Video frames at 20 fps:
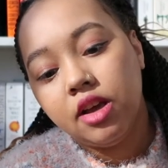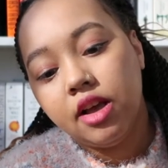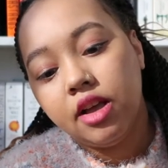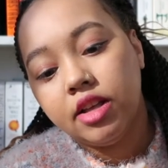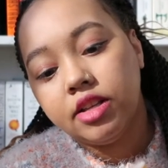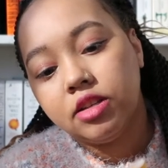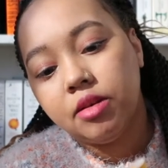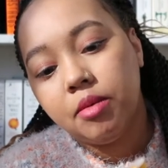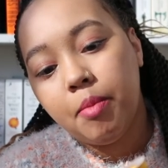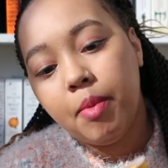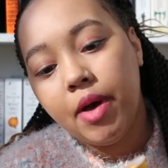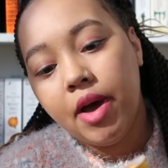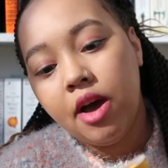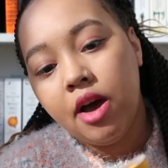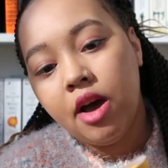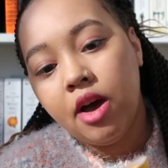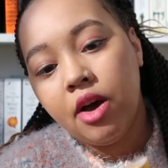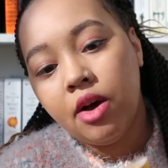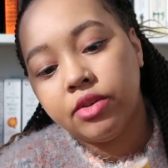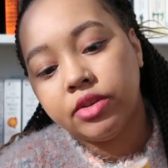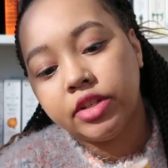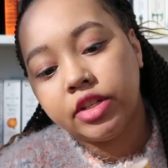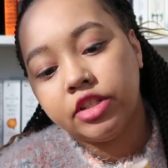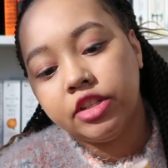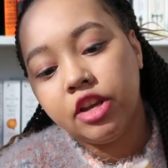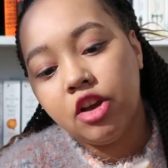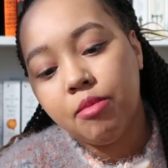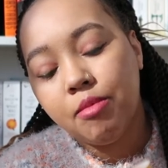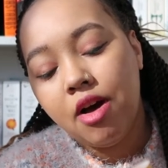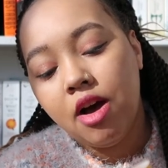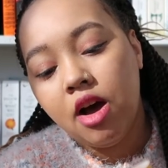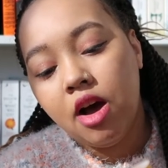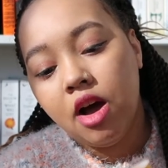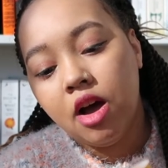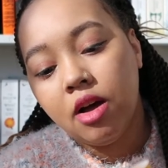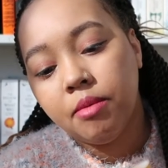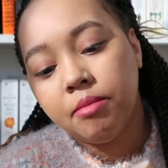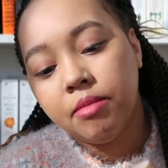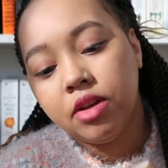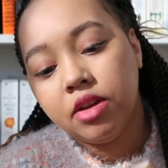it's about a single
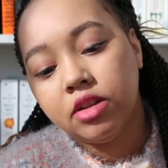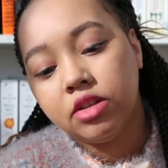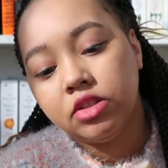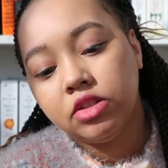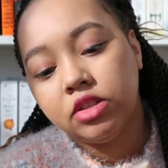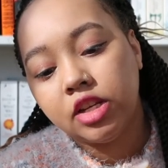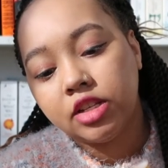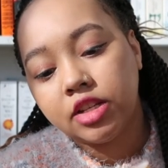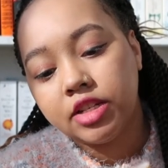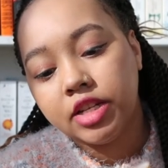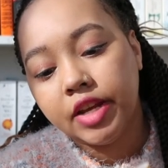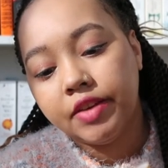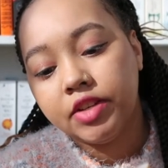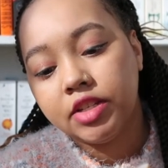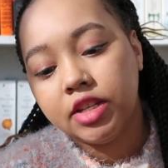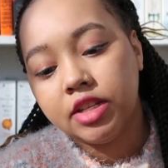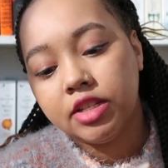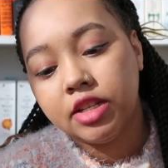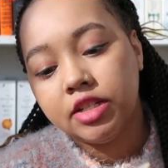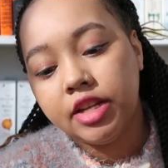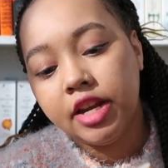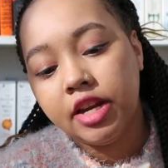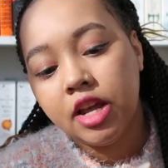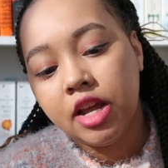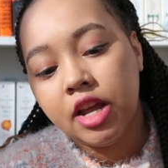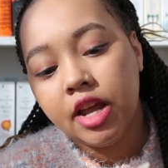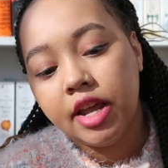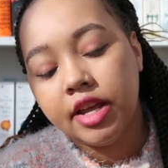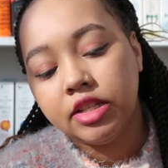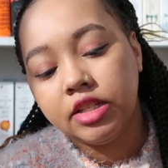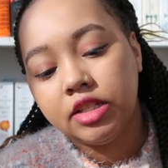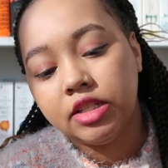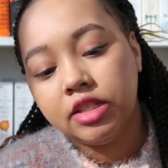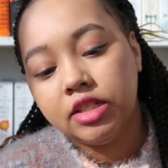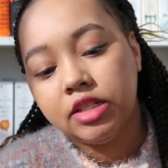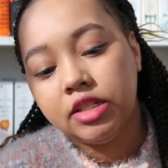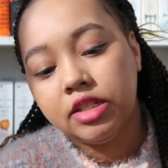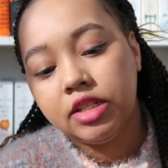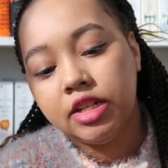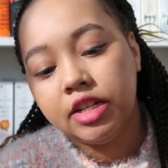mom. Jessica Davis is a data and
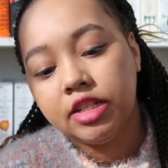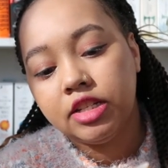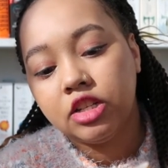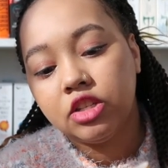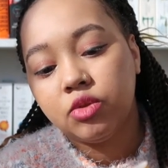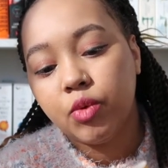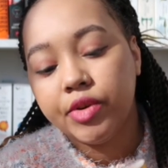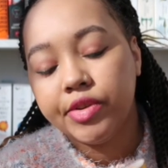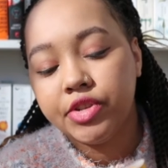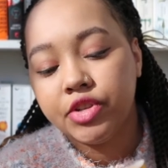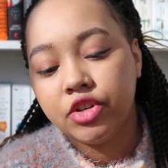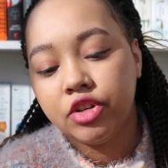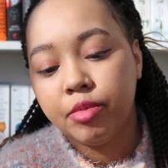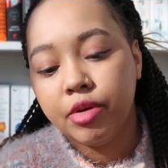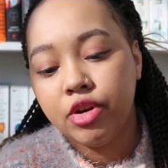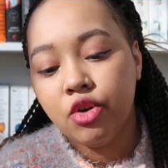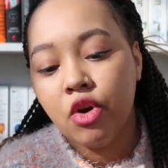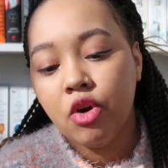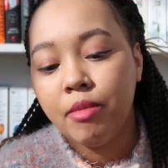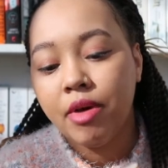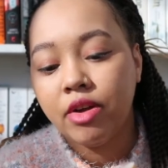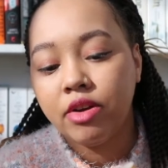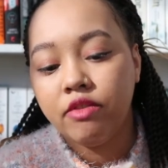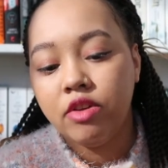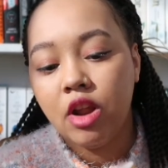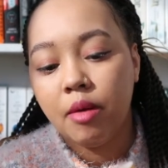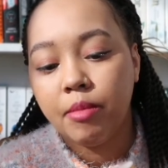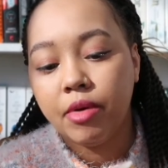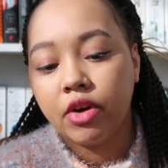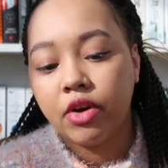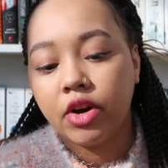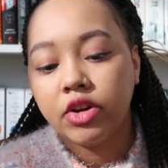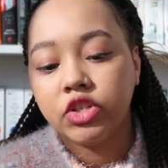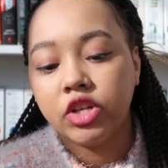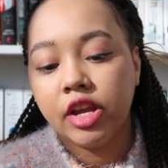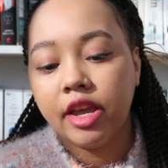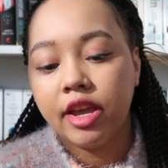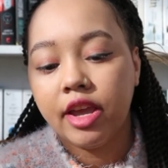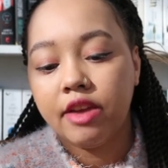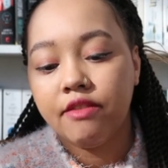statistics wizard, but no amount of number
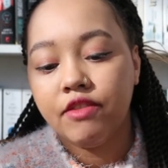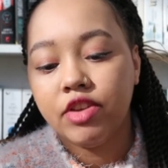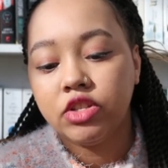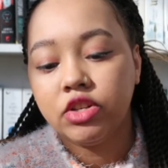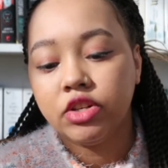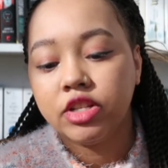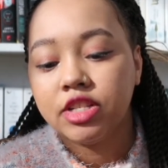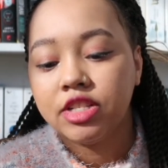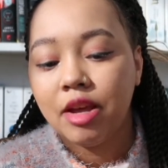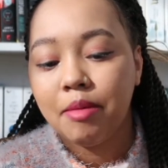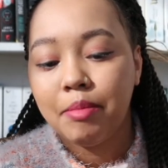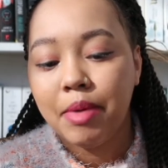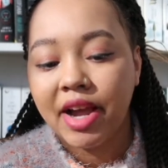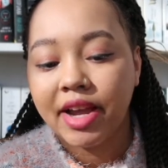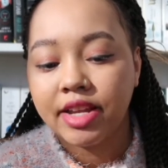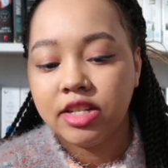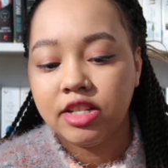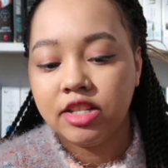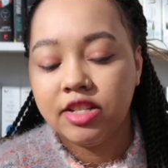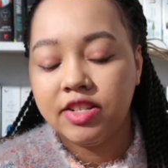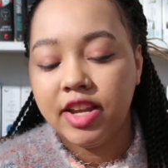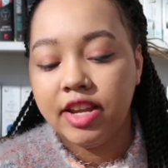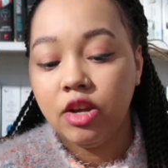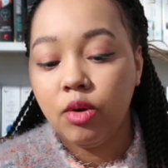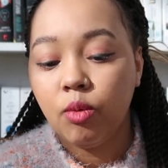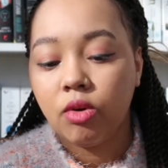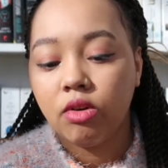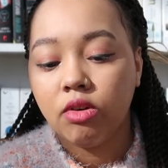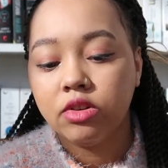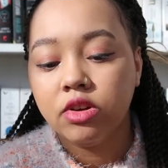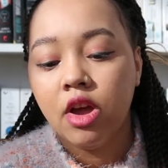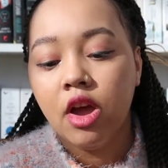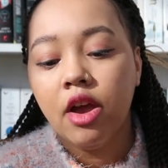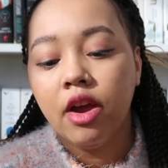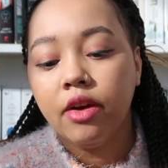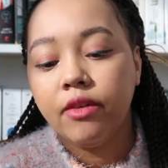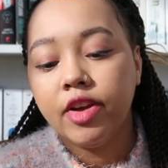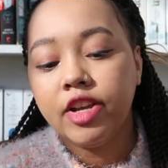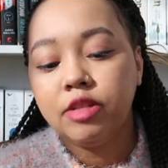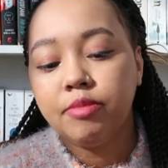crunching can convince her to step back into the dating world.
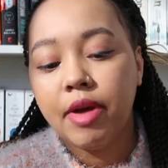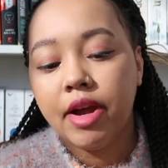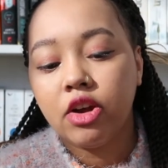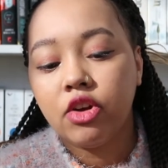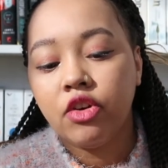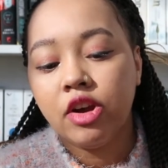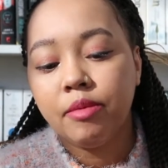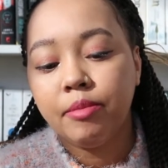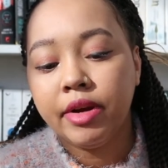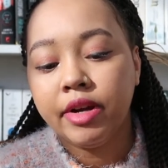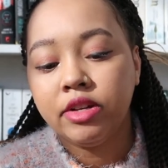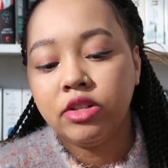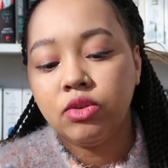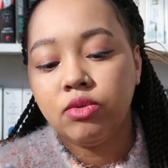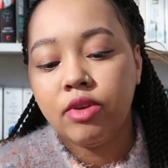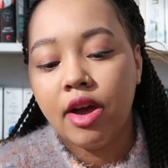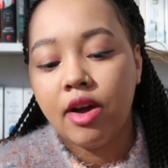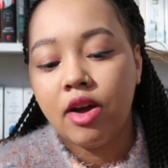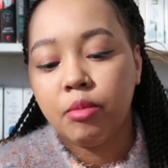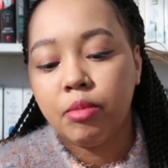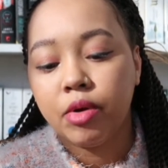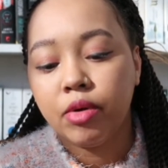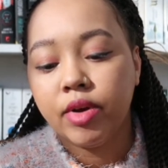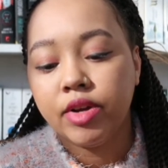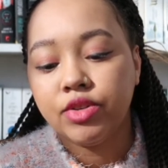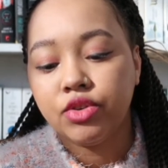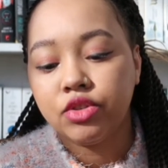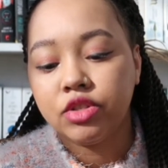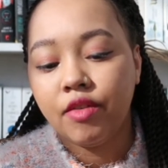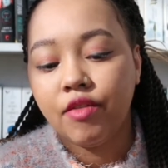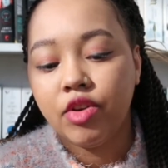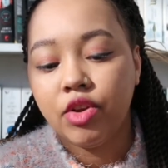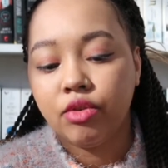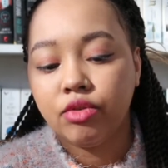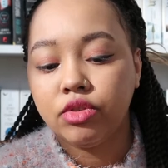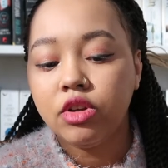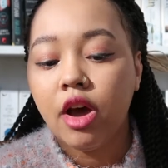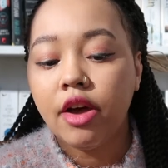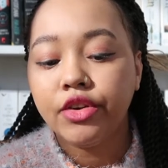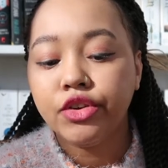Raised by her grandparents, who now help her raise her
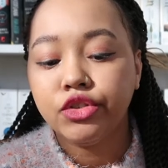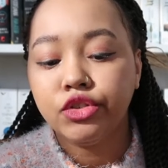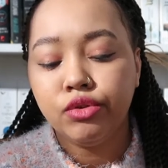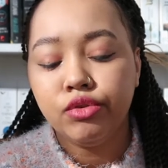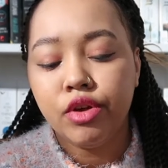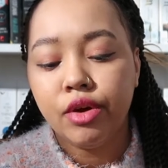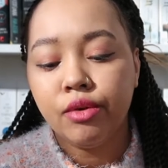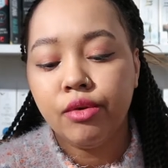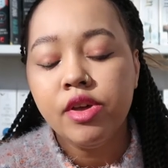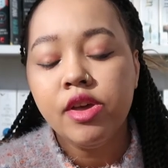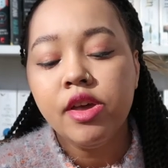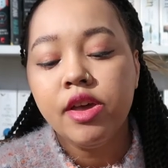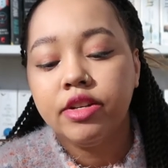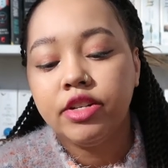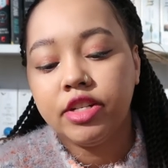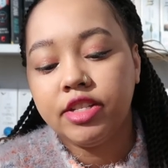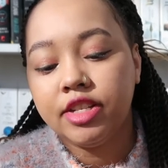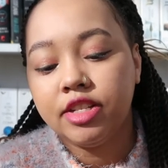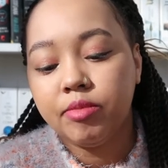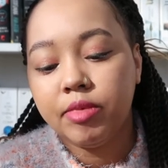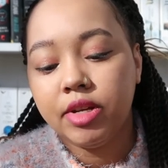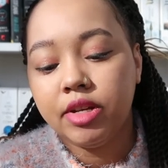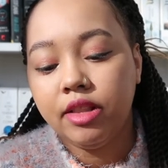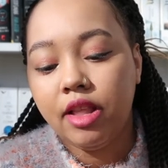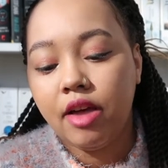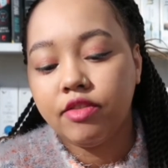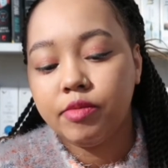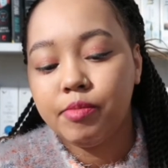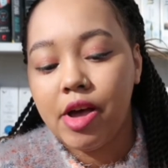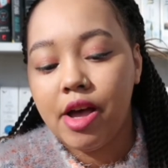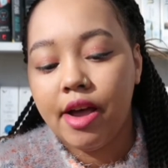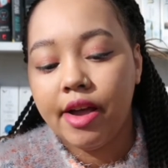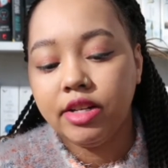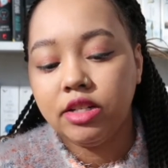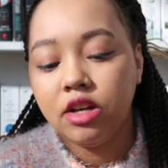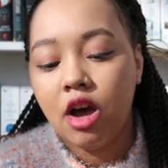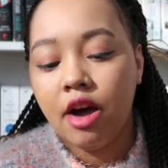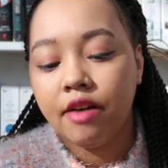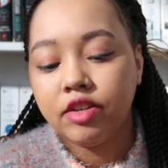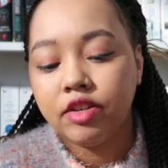7-year-old daughter, Juno, Jess has been left behind